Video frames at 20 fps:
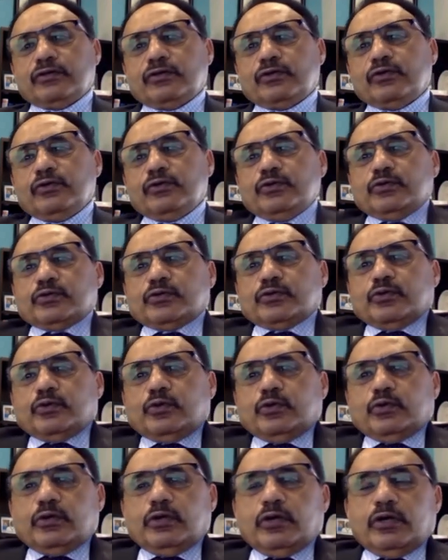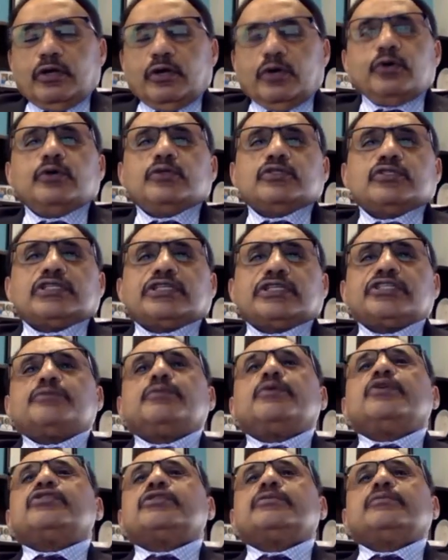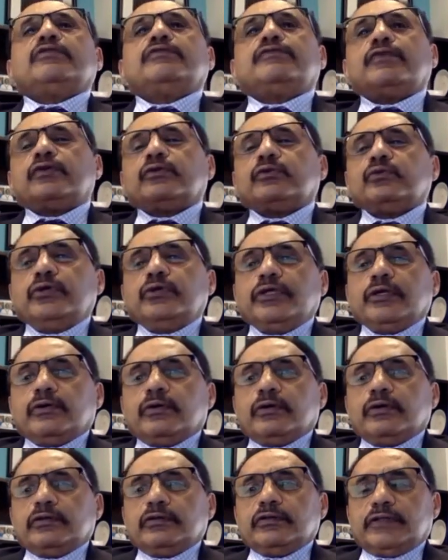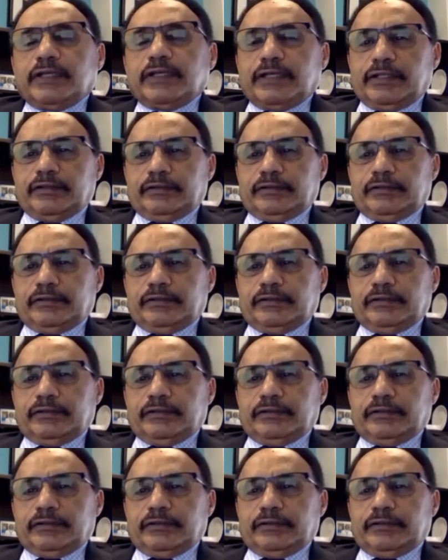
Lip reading: Who is responsible for doing all that?